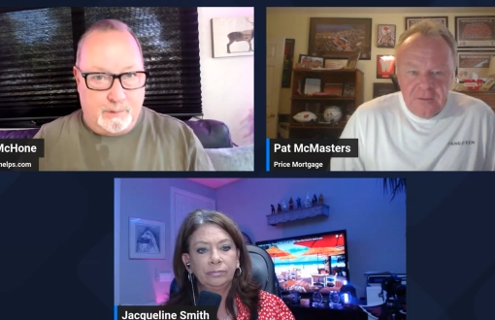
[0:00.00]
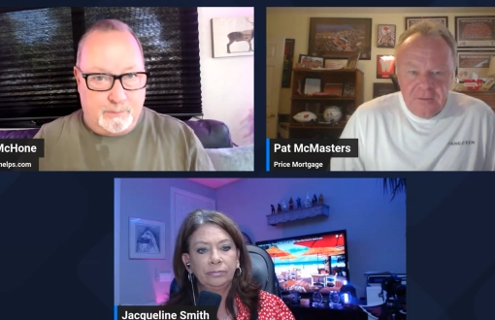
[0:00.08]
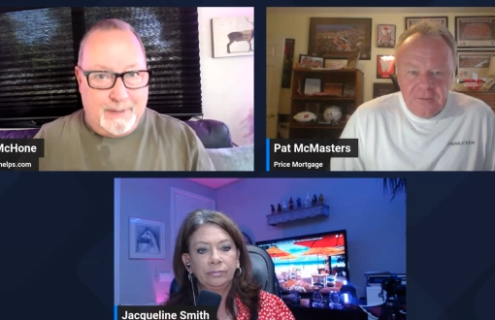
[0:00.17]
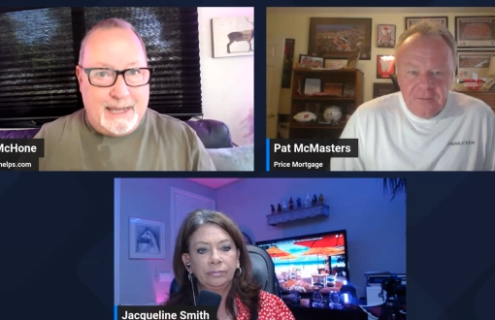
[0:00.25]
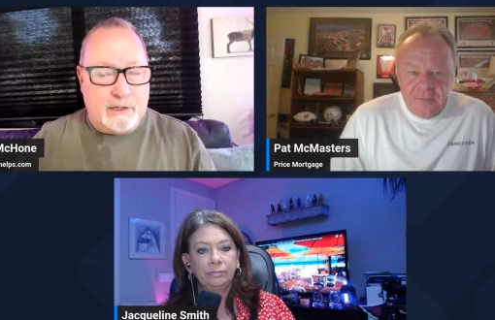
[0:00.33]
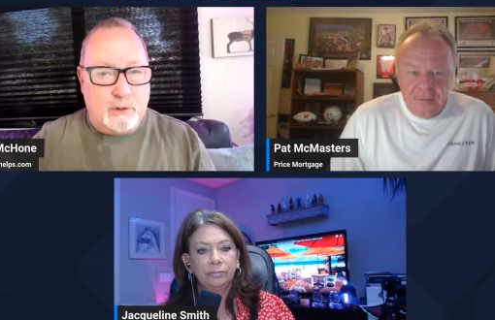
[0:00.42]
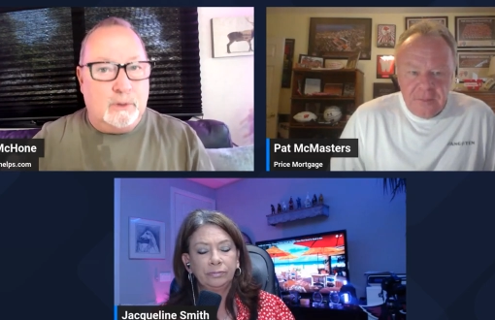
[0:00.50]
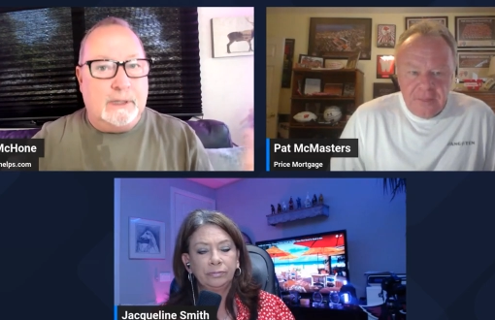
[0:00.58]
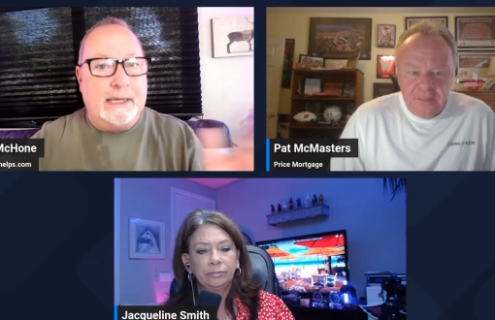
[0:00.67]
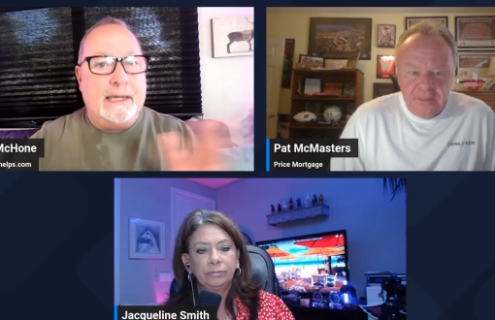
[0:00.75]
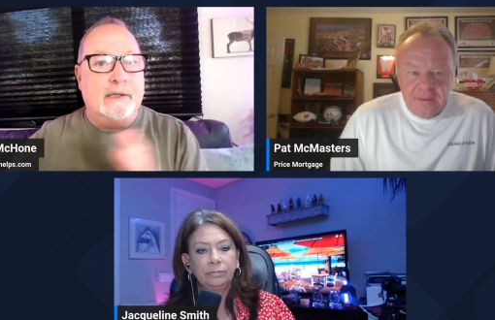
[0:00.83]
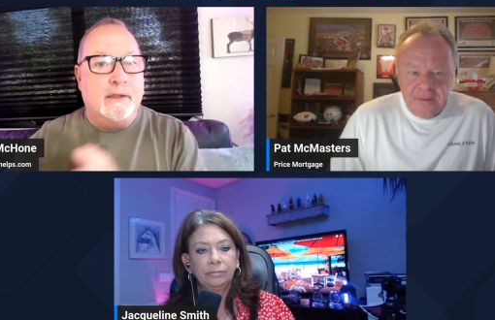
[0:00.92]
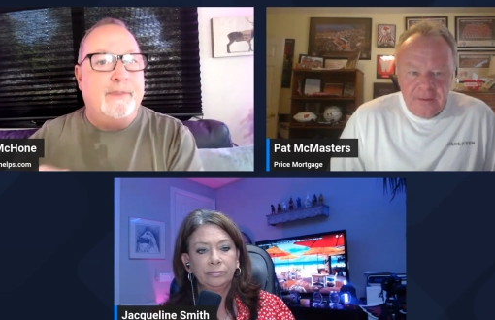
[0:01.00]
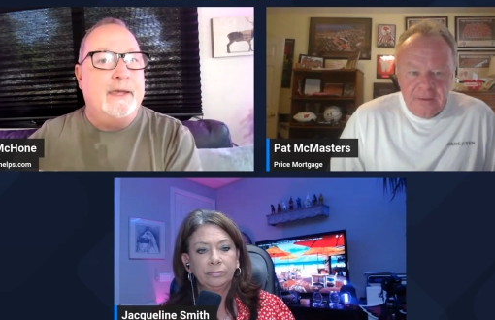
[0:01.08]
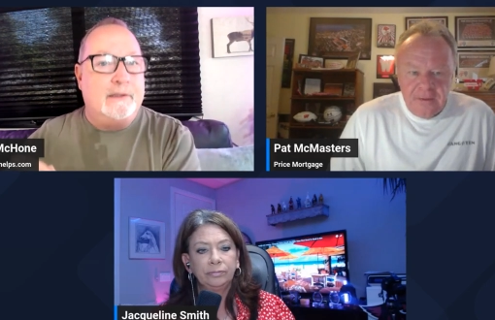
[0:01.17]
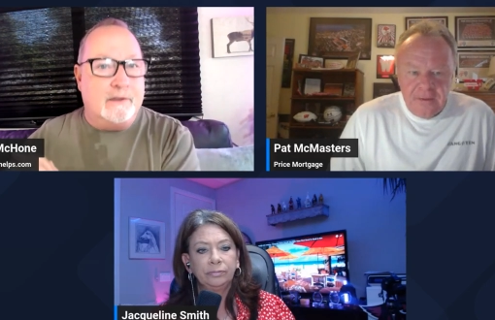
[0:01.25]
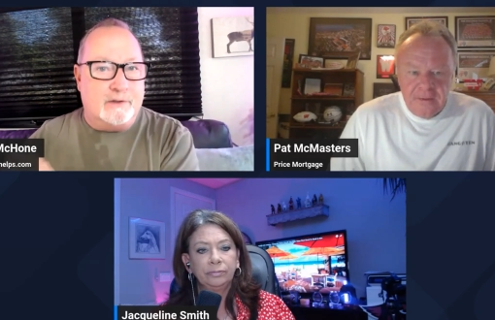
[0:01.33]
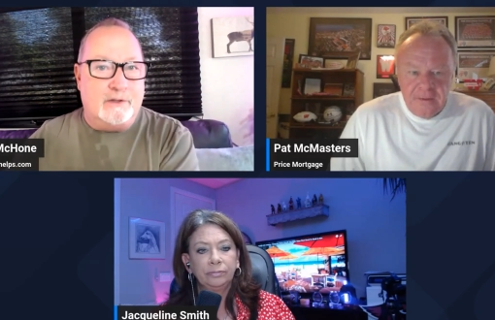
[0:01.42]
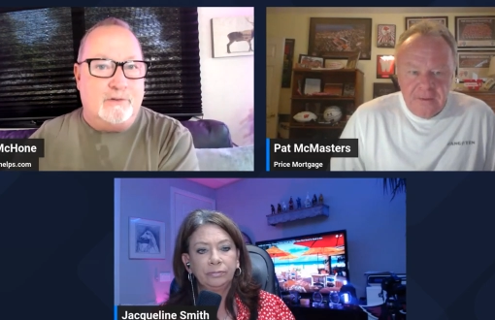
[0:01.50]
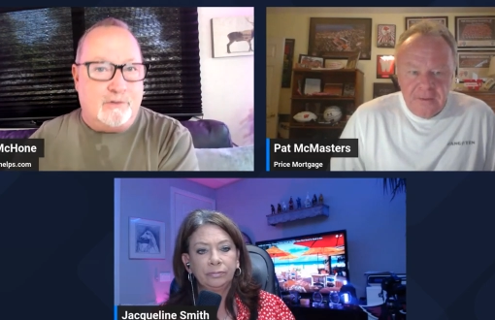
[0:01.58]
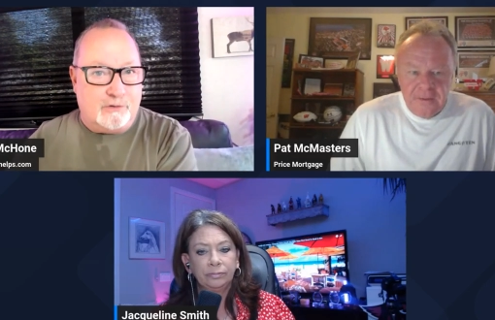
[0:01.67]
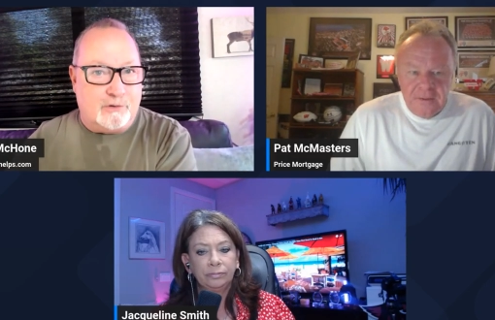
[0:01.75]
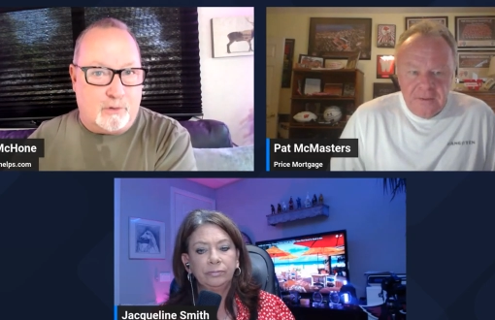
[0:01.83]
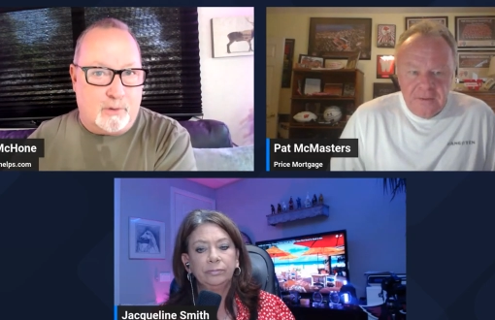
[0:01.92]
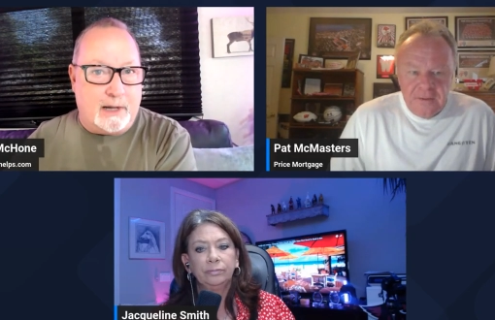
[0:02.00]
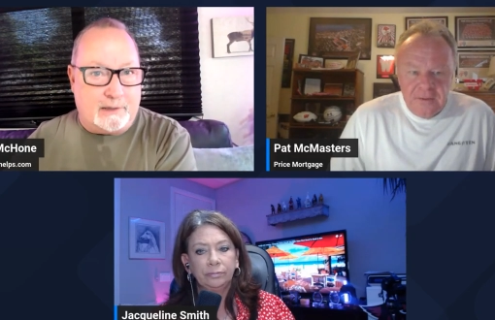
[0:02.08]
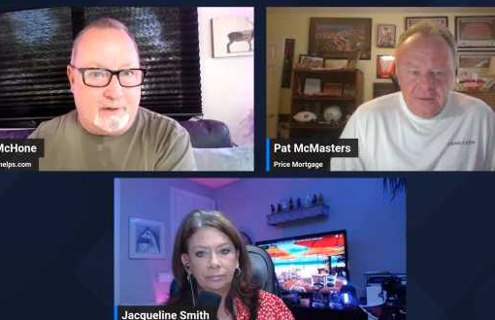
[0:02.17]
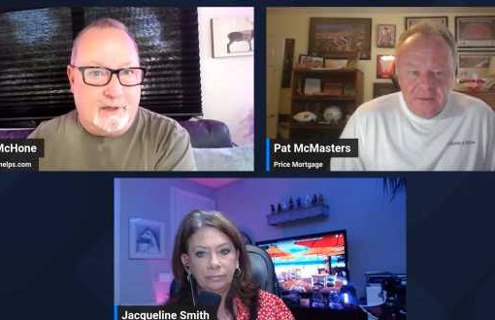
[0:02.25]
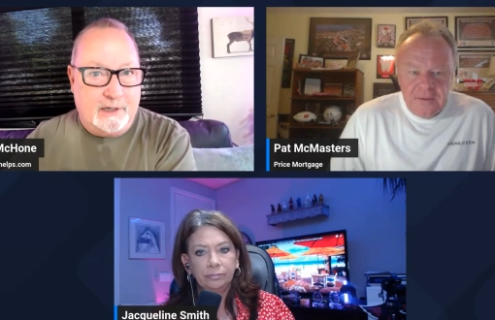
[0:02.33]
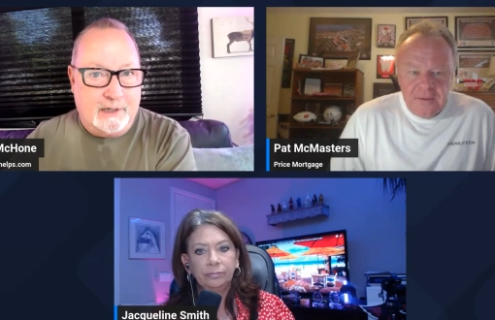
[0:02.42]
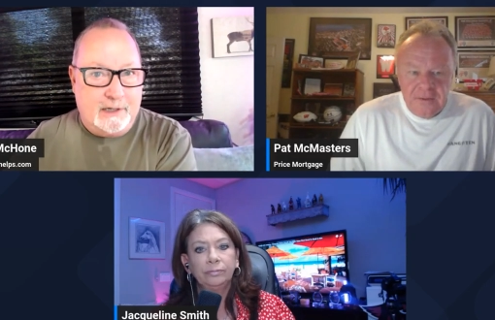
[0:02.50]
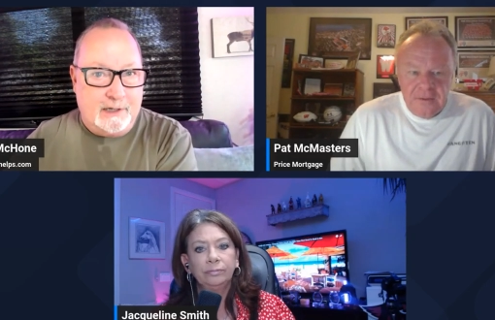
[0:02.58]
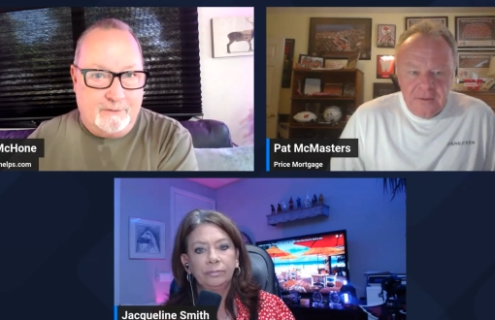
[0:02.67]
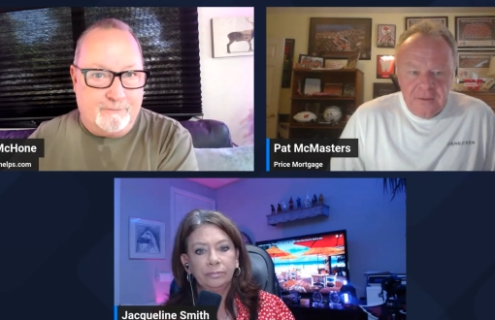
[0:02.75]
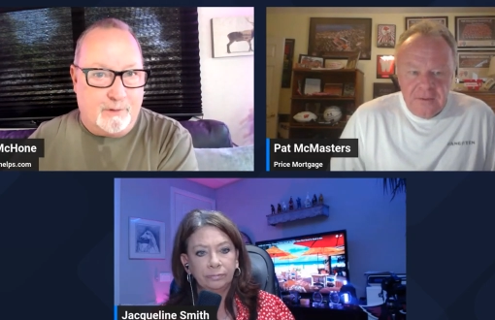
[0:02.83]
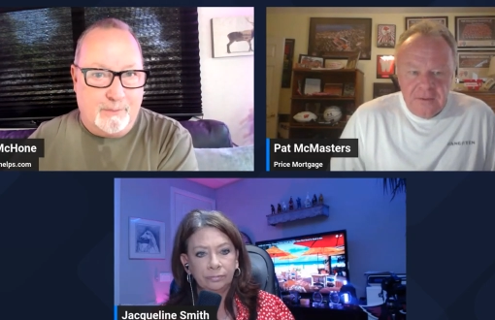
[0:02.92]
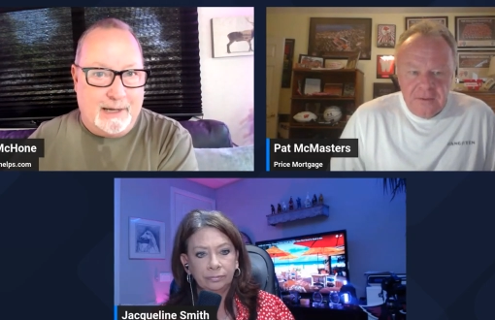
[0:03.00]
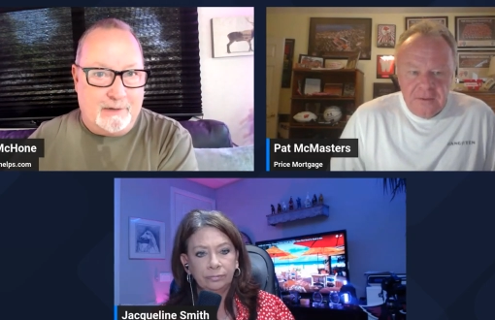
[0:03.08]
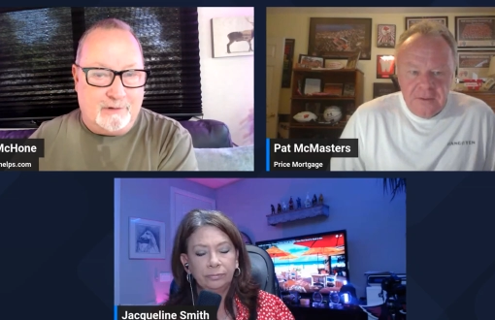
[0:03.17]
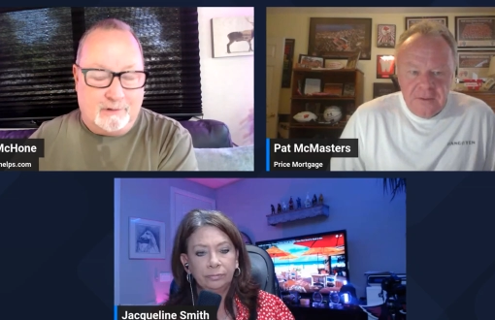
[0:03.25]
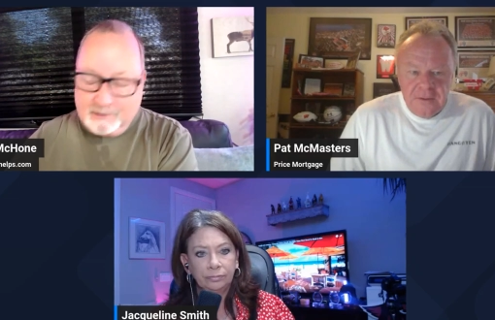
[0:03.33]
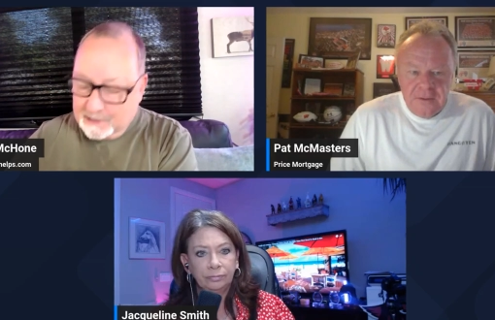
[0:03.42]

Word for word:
Speaker 1: would make you lean to think that this is correct information.